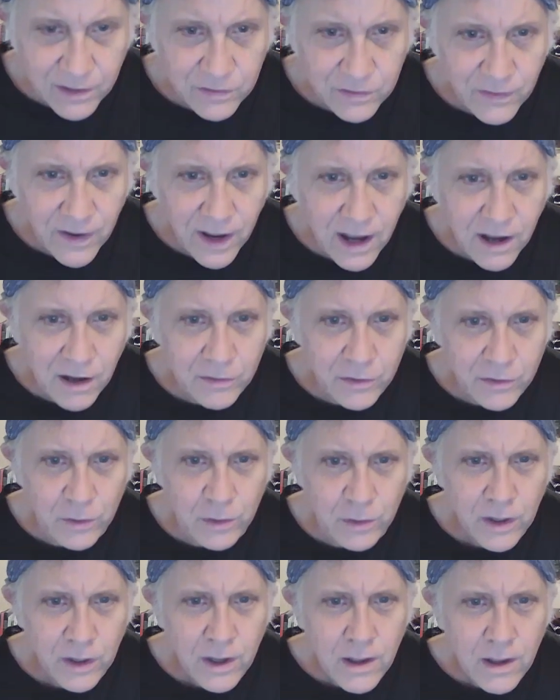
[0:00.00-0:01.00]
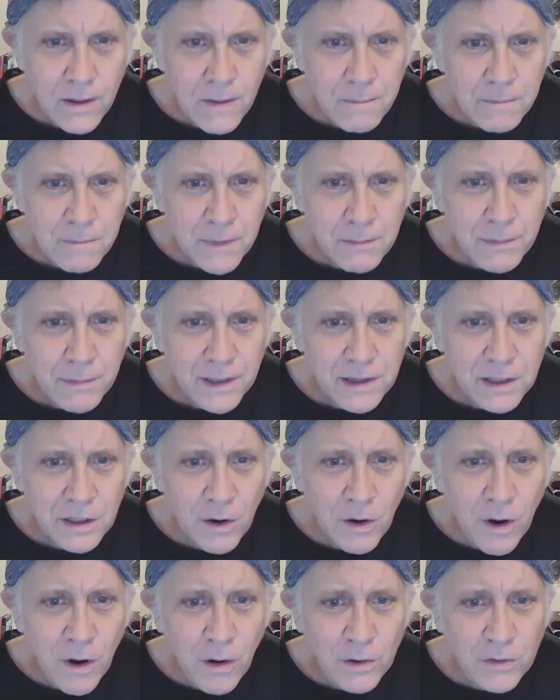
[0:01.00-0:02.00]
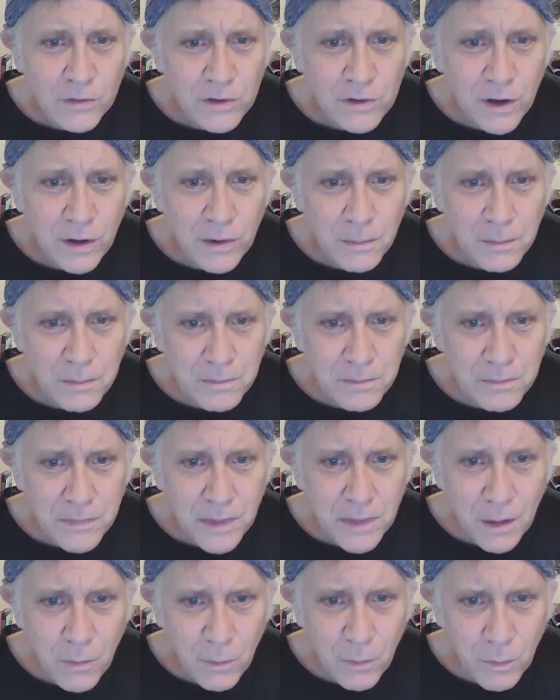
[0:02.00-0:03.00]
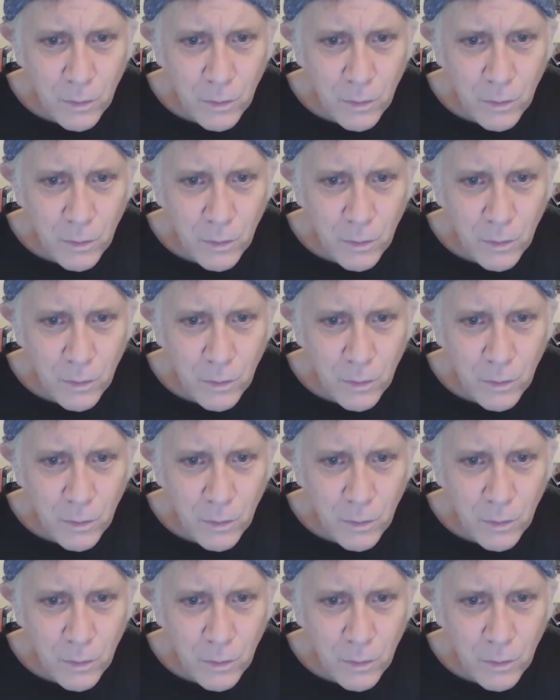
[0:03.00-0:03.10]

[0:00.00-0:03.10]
face value. But they're also,